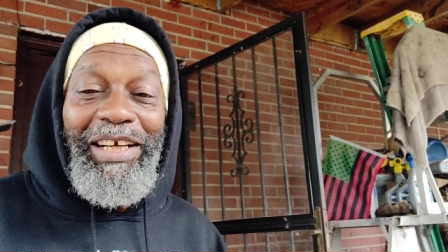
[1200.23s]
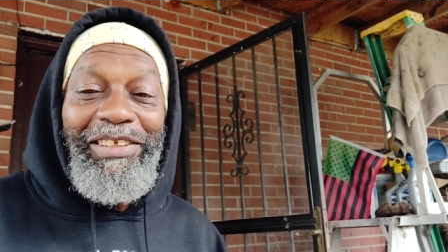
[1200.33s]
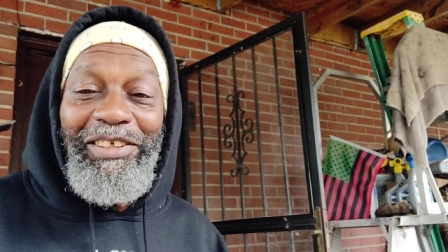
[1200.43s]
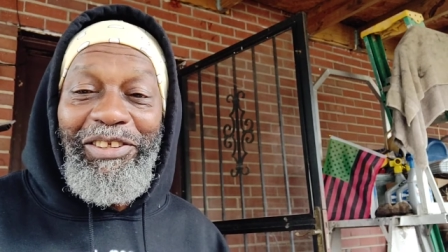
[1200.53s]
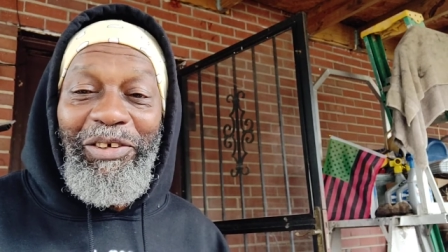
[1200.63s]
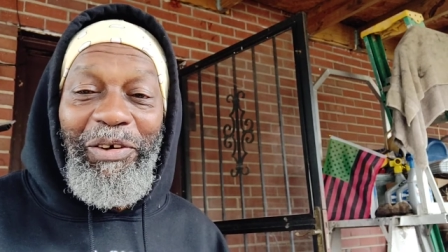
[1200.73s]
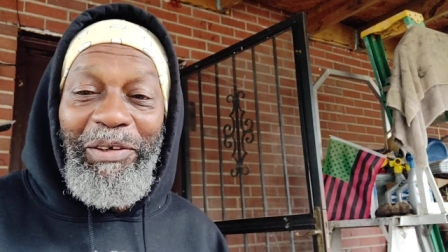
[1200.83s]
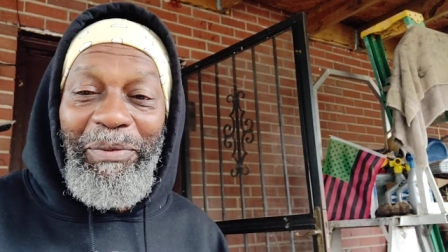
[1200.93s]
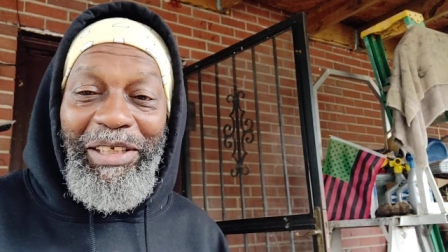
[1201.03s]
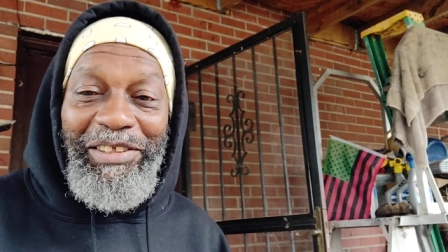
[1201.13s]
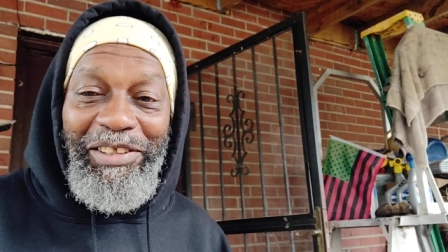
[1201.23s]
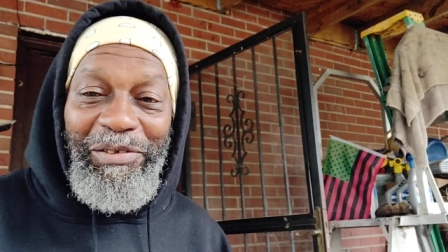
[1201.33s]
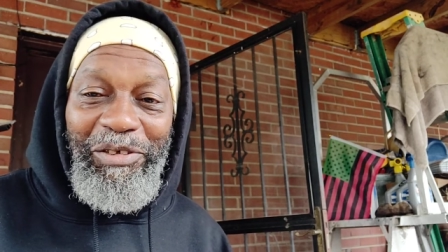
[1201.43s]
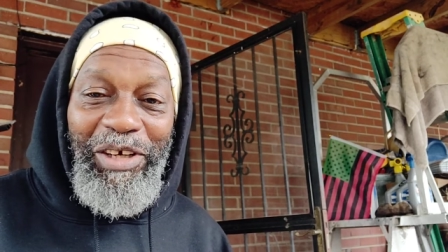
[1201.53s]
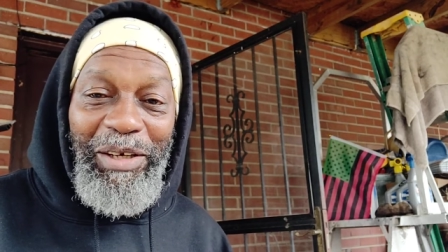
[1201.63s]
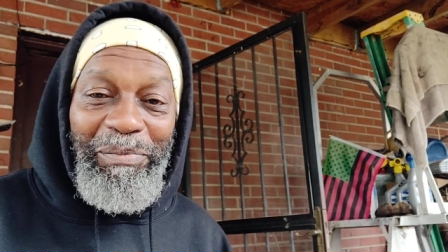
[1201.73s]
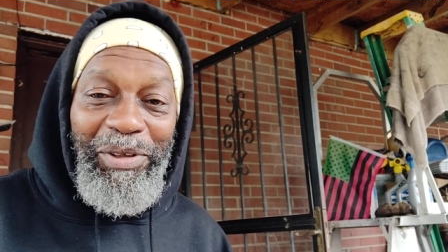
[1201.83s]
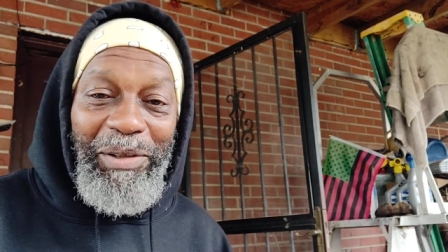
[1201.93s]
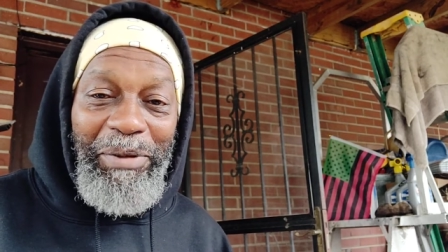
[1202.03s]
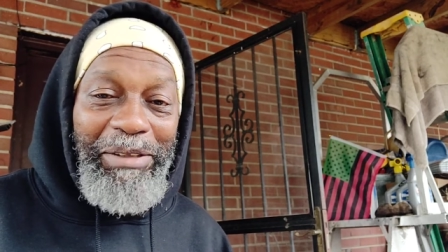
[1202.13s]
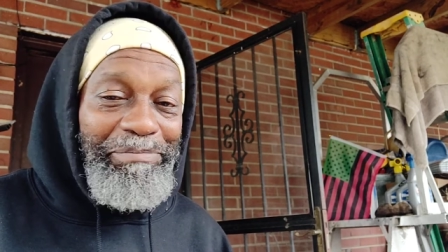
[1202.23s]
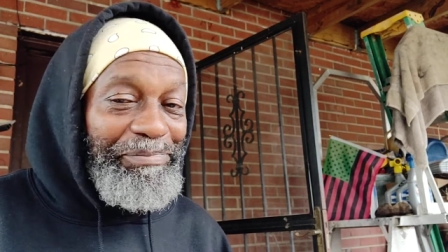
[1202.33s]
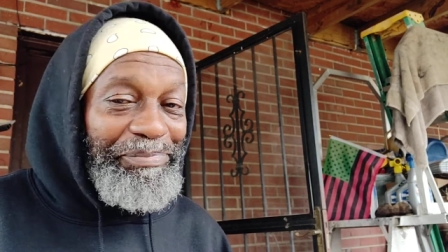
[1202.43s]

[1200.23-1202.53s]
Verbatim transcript: that's the story, man. She would try to bully me